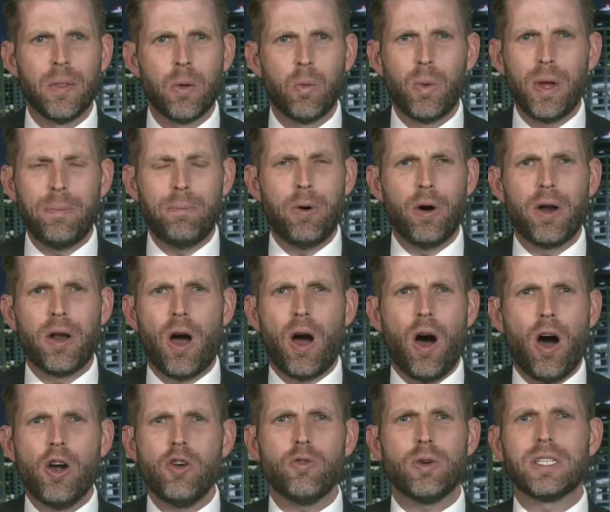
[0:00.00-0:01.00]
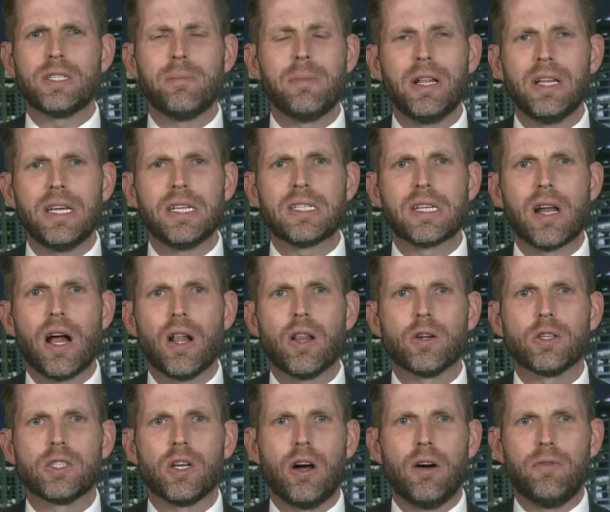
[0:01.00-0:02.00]
We put hundreds of millions of
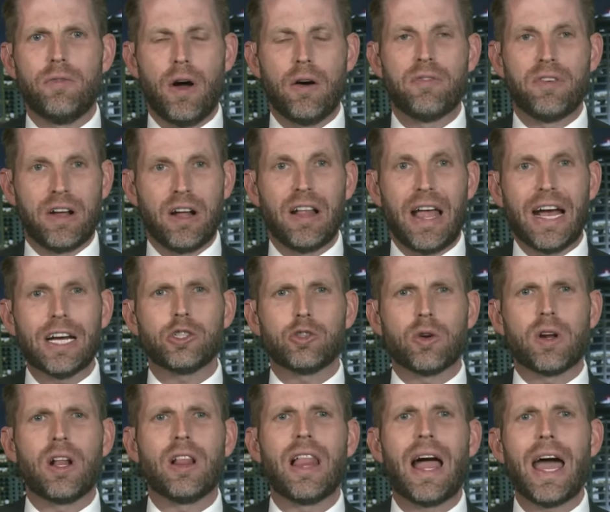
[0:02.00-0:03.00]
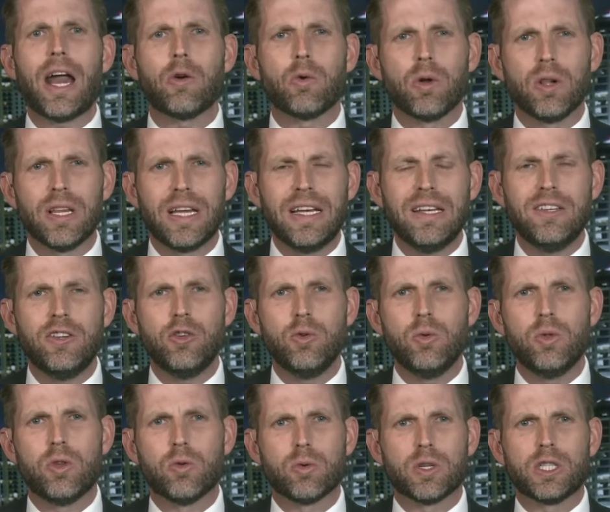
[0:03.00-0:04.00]
dollars of extra collateral
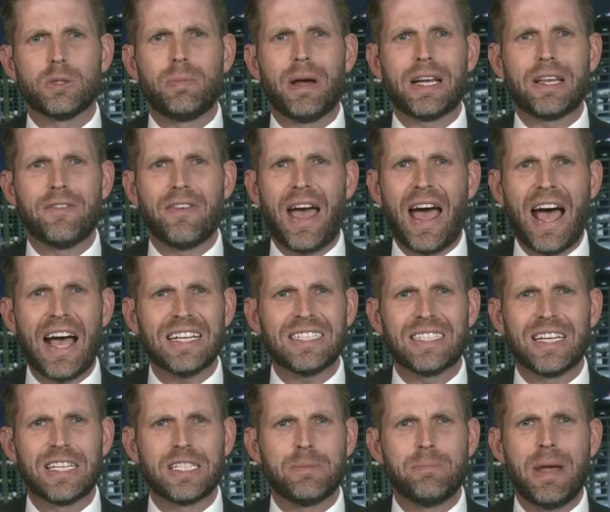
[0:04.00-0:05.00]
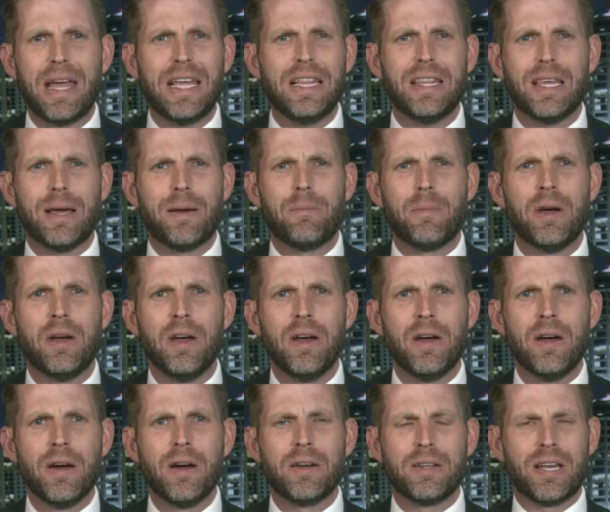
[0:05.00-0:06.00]
into the respective assets, made them
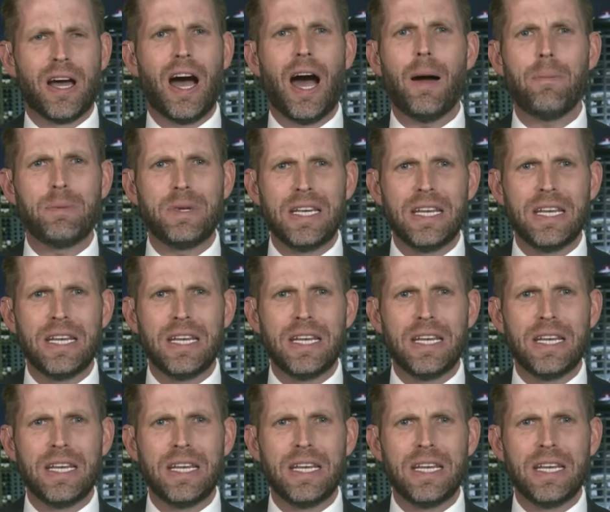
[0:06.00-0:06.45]
top